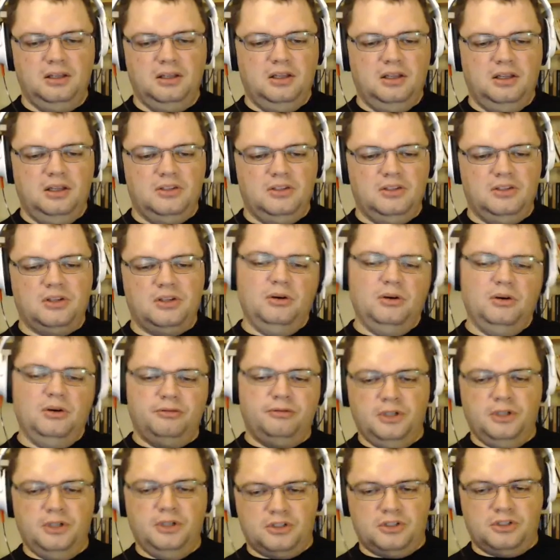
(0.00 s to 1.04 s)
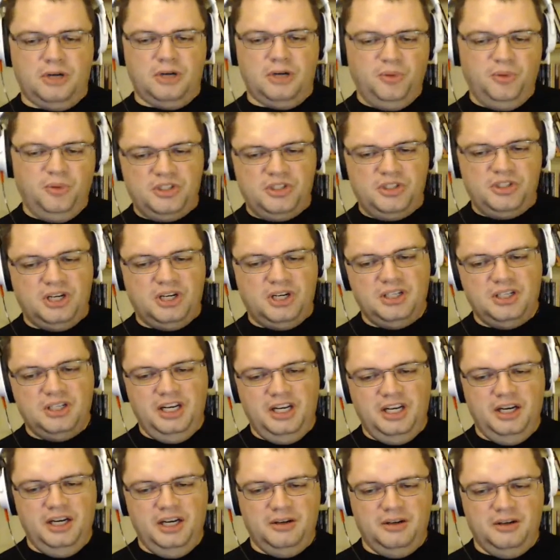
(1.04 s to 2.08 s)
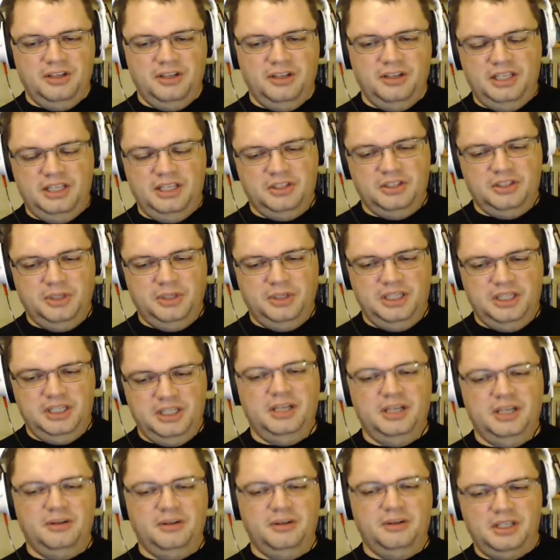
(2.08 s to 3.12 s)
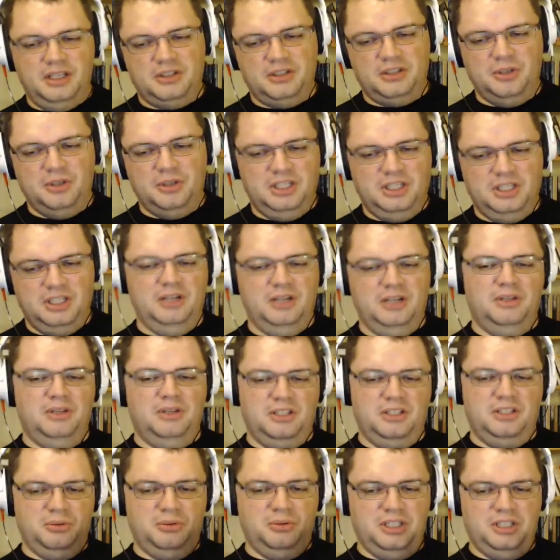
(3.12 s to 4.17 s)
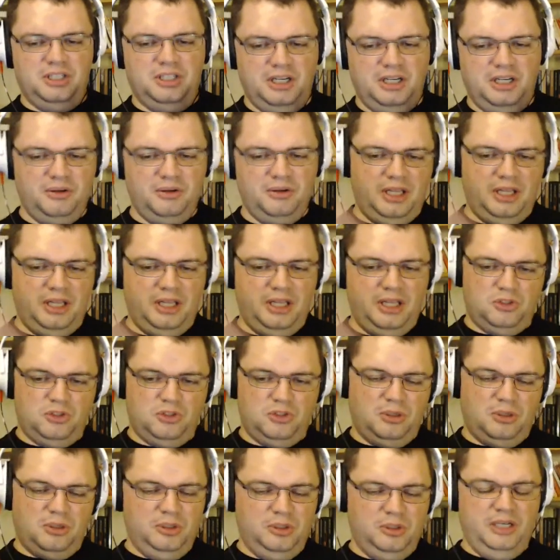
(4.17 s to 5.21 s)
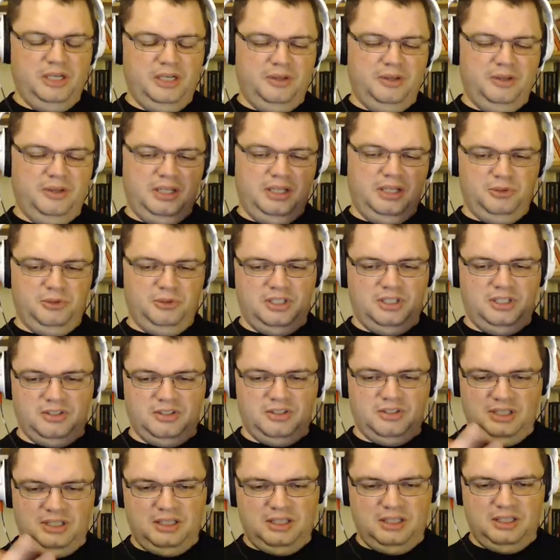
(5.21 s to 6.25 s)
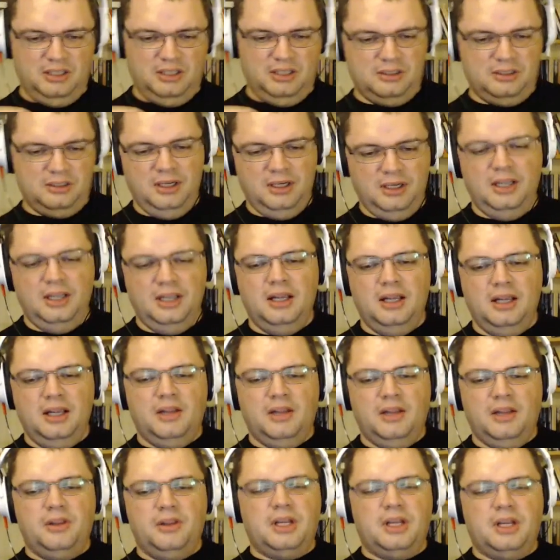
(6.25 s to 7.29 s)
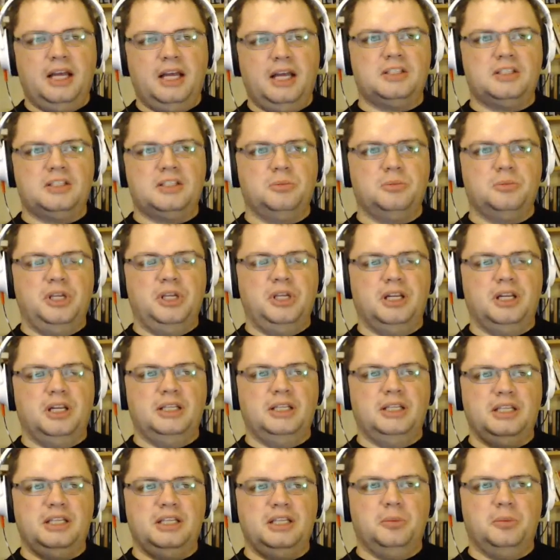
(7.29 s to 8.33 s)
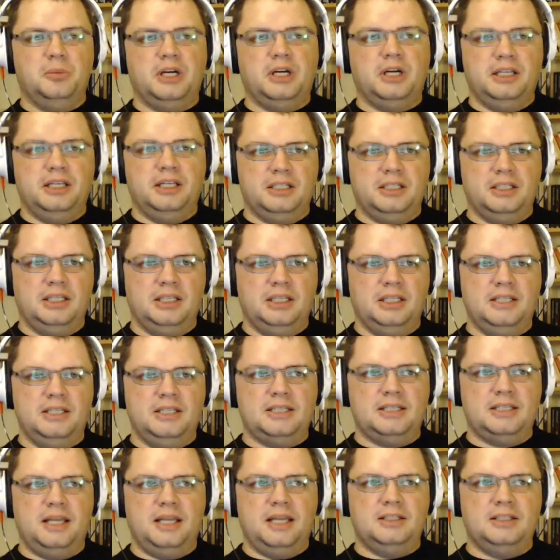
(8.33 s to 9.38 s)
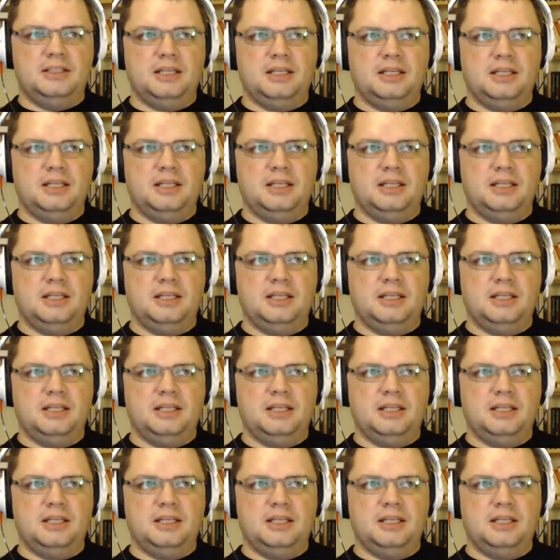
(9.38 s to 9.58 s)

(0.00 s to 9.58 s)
so first grandma started here, and then she went here, and then she went here, and then she went here, and then there was trouble here, and then there was this and that and the other. That there has to be an idea behind it. And he said,